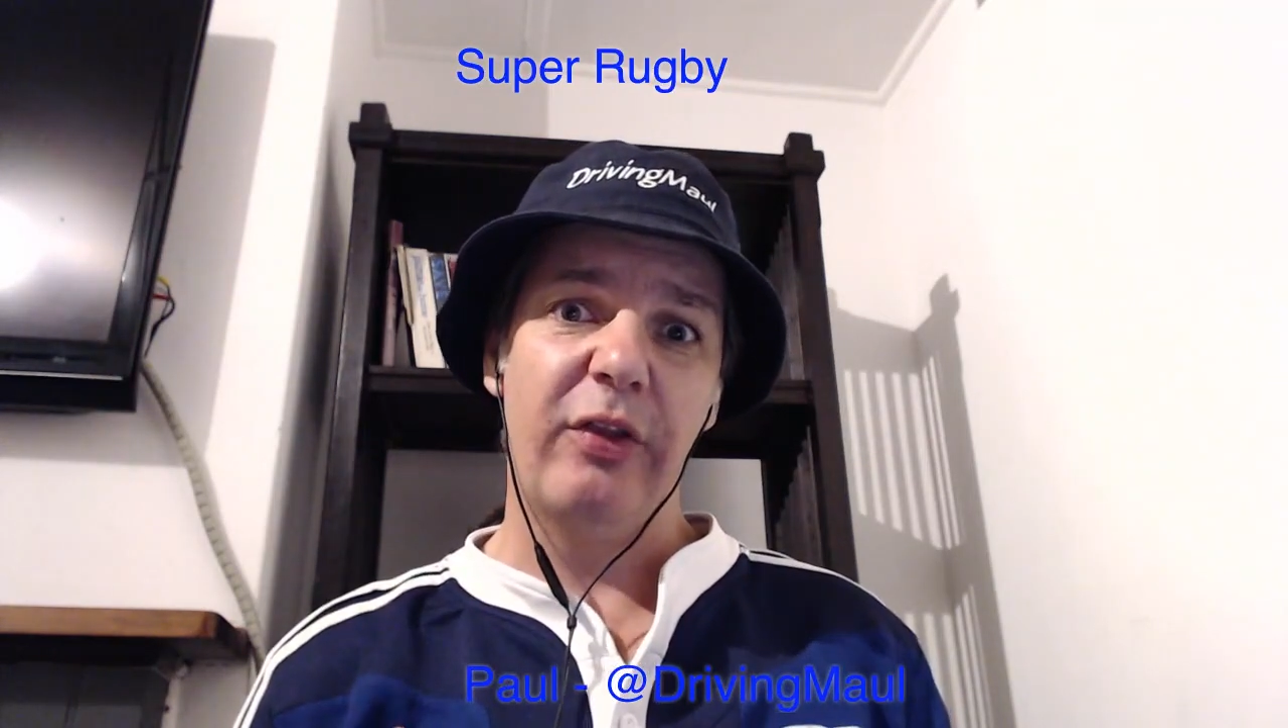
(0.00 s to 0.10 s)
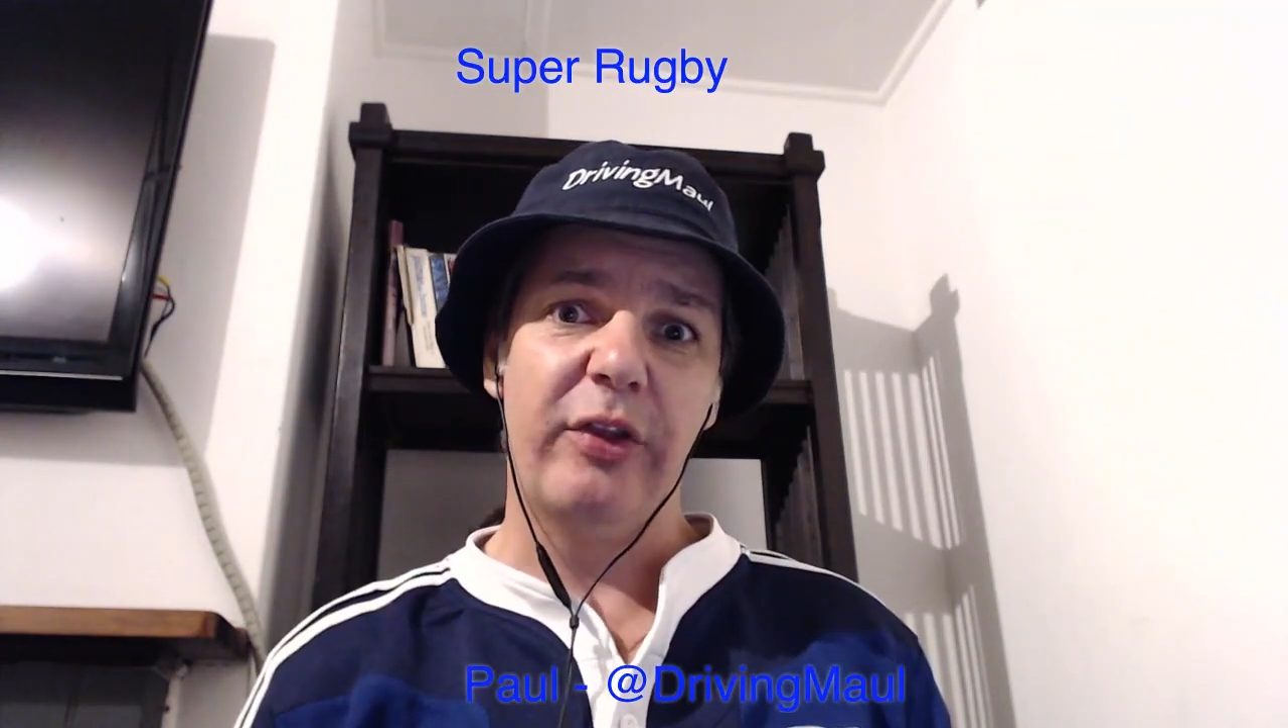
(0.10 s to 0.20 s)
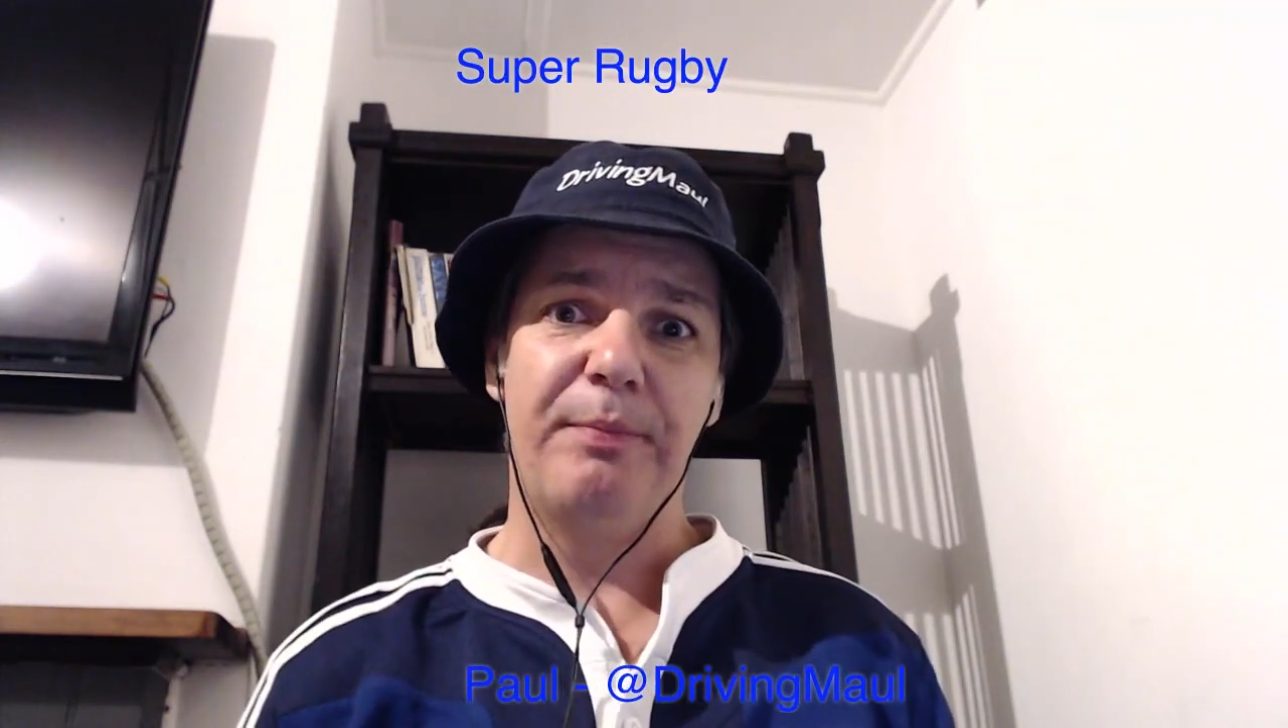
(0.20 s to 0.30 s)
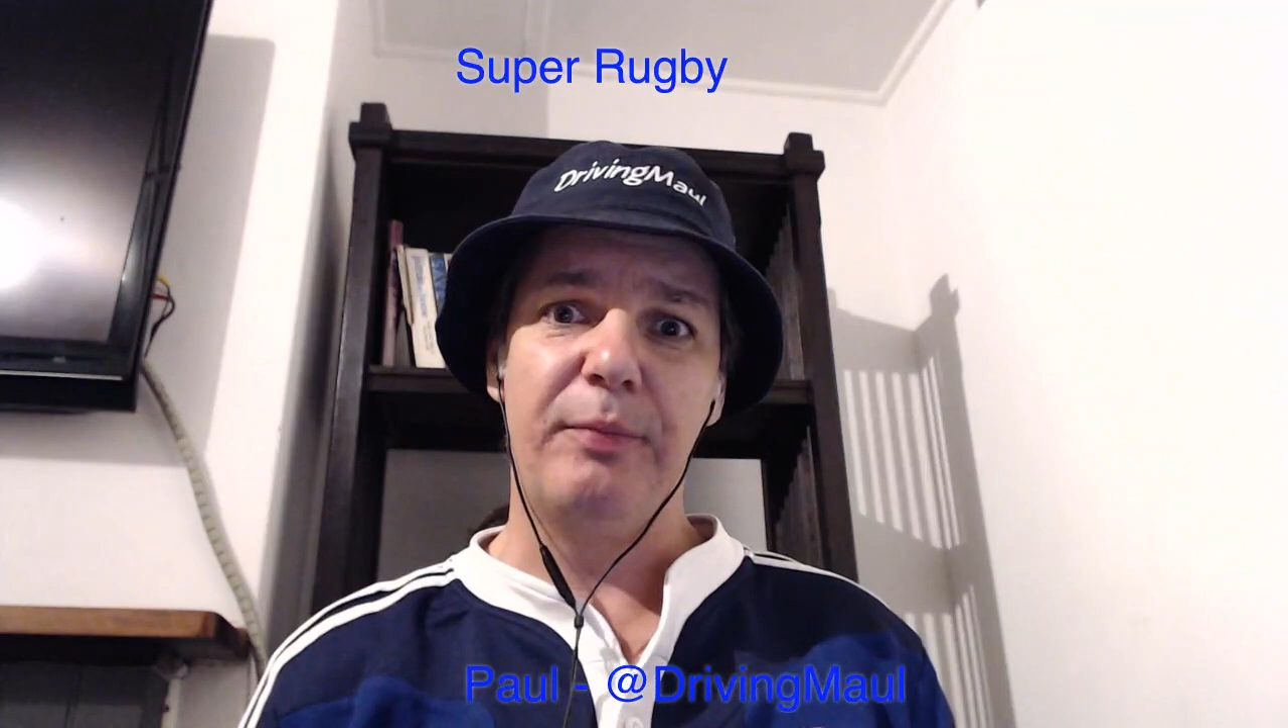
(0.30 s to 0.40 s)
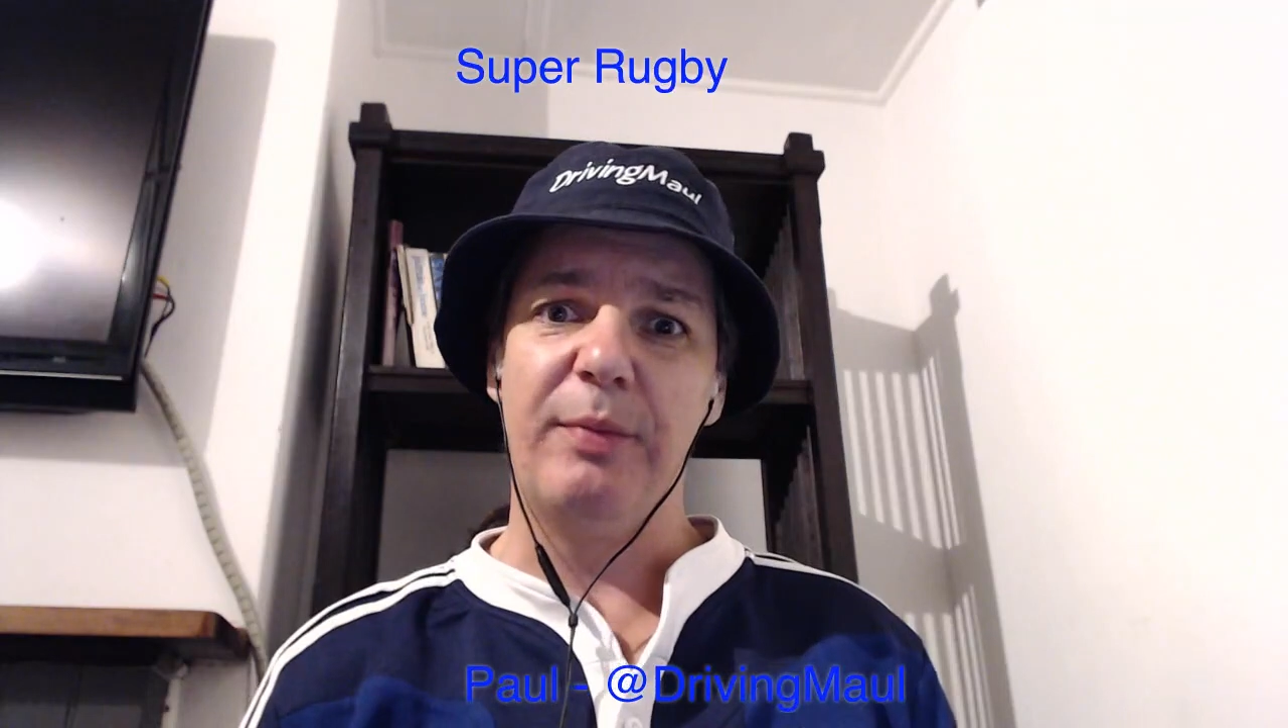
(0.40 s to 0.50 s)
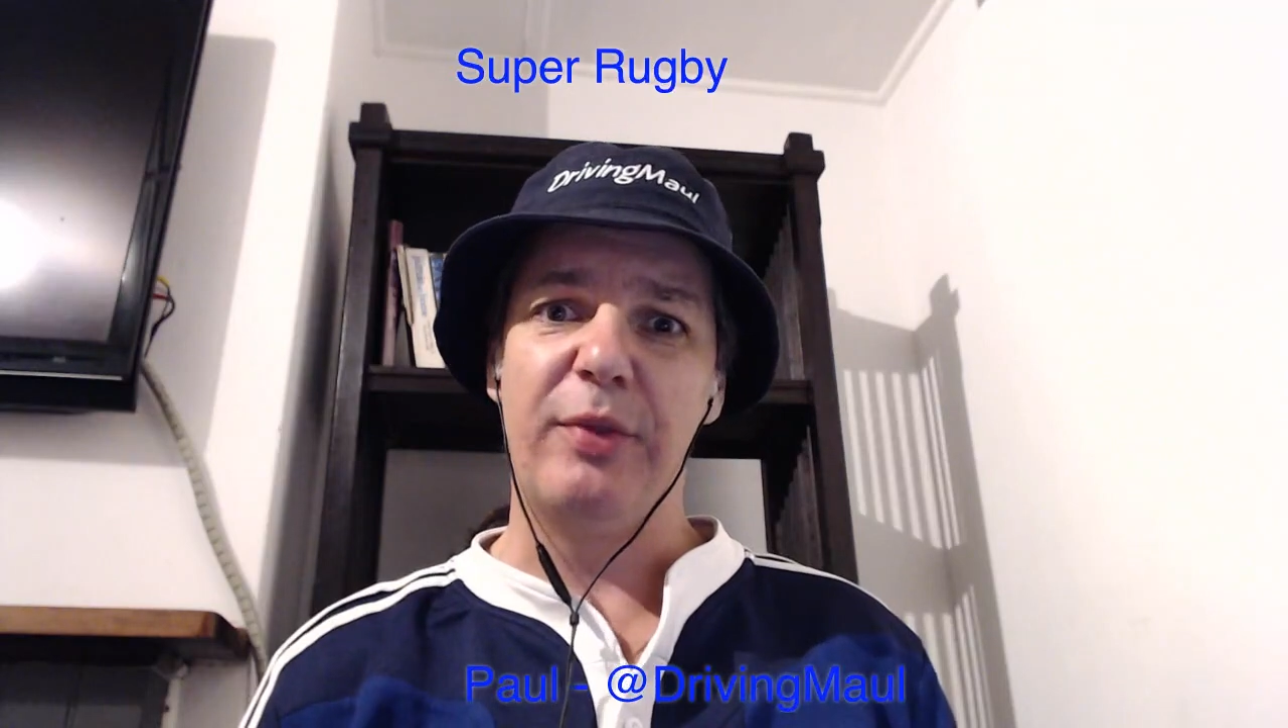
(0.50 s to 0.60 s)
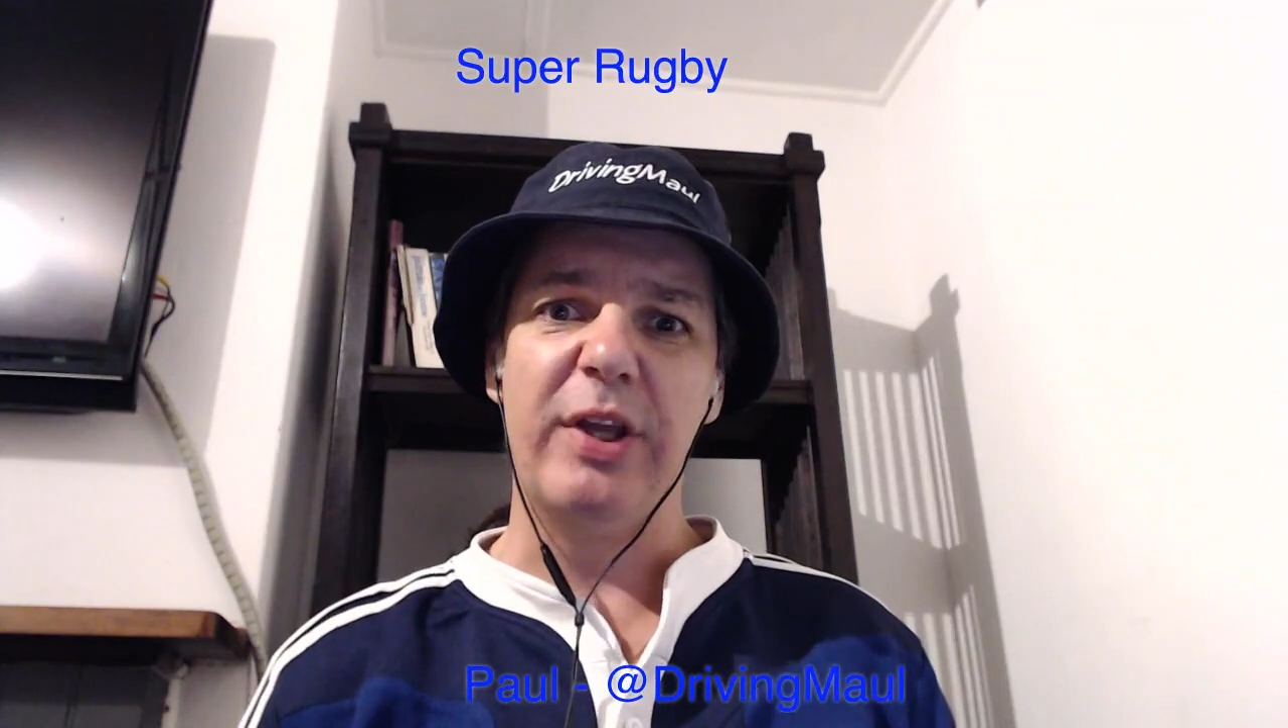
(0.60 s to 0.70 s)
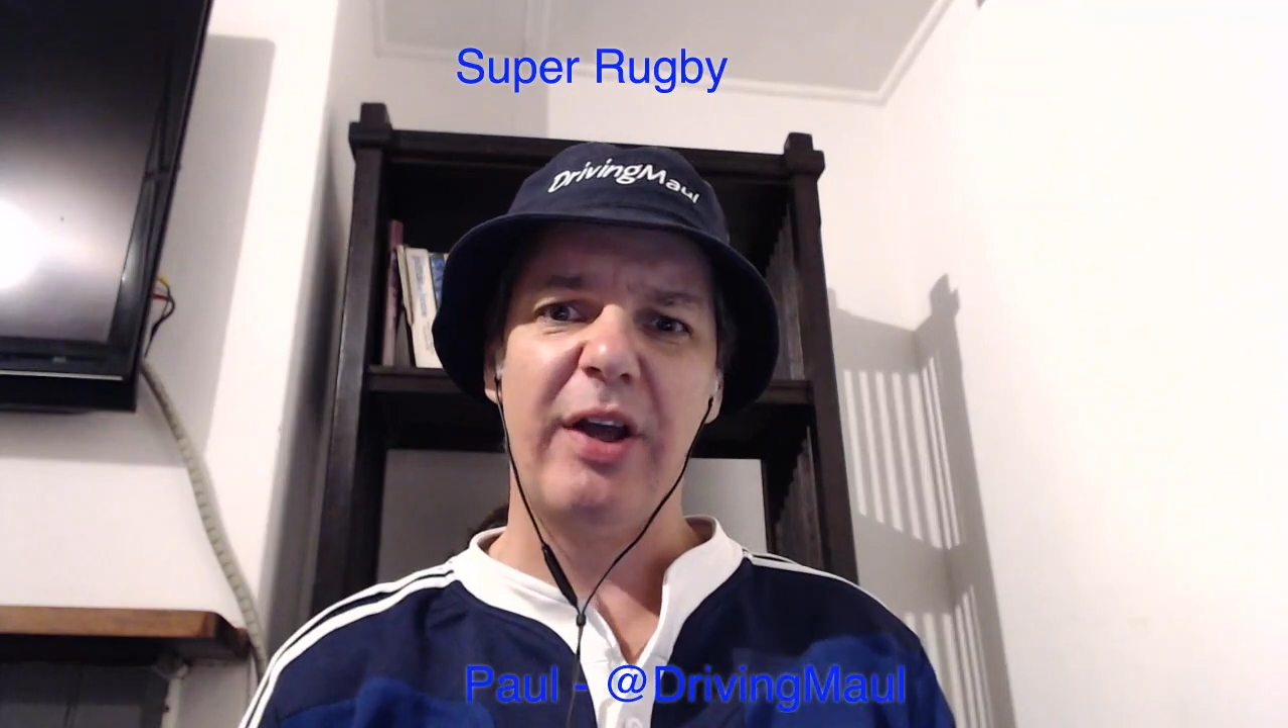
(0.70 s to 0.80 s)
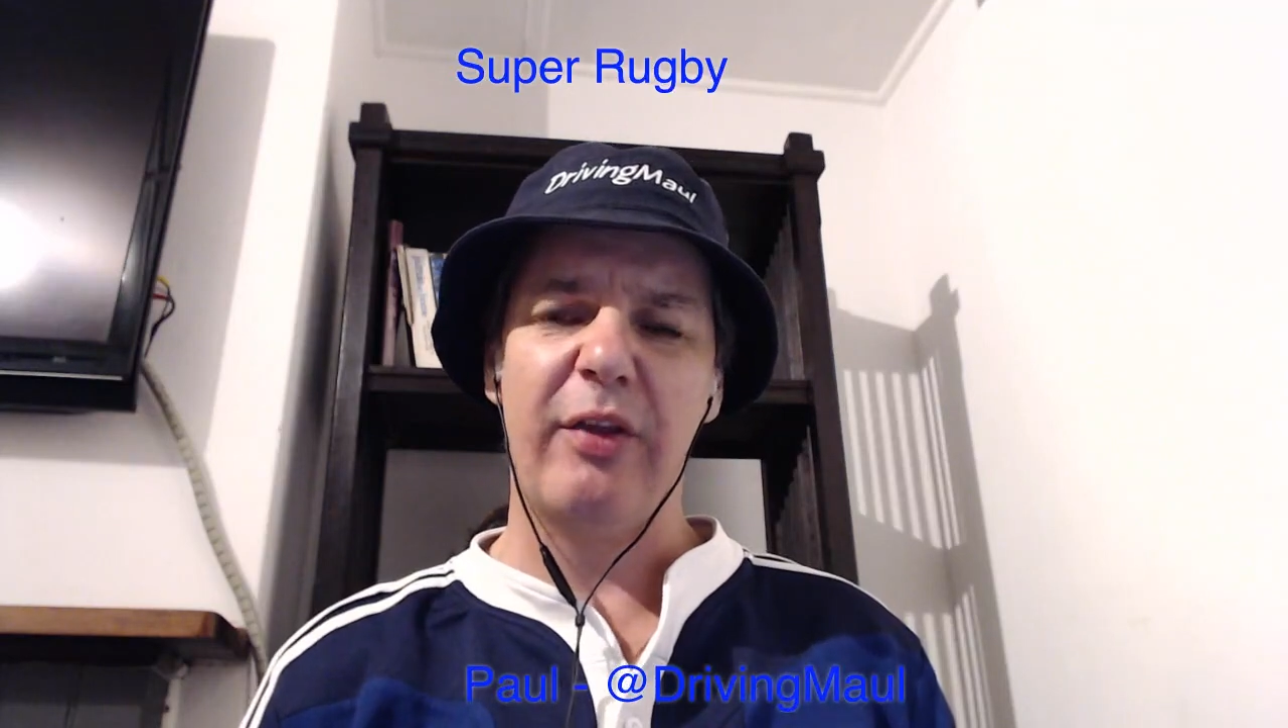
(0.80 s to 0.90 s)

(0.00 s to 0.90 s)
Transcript: the